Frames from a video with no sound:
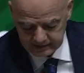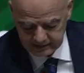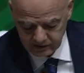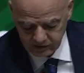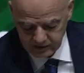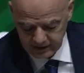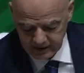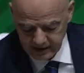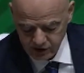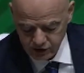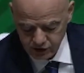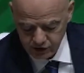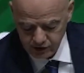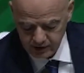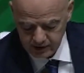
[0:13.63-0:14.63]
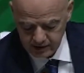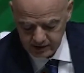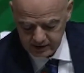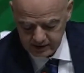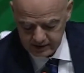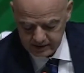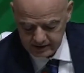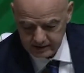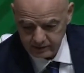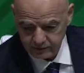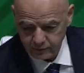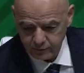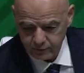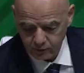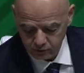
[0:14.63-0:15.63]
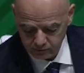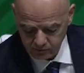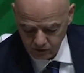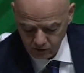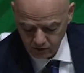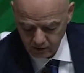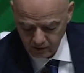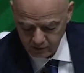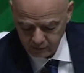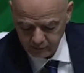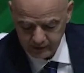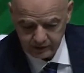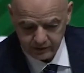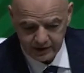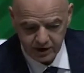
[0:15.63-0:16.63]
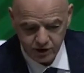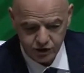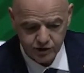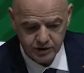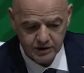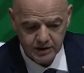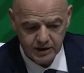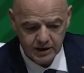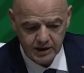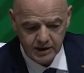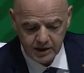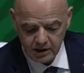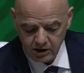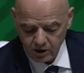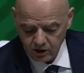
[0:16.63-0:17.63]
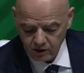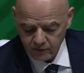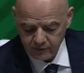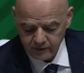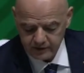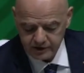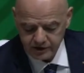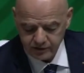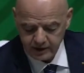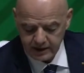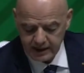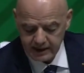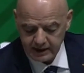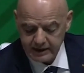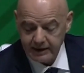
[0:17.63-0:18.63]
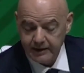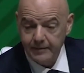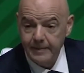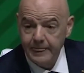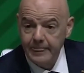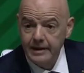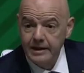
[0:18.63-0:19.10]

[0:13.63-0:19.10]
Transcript: association is the Football Federation of Sri Lanka.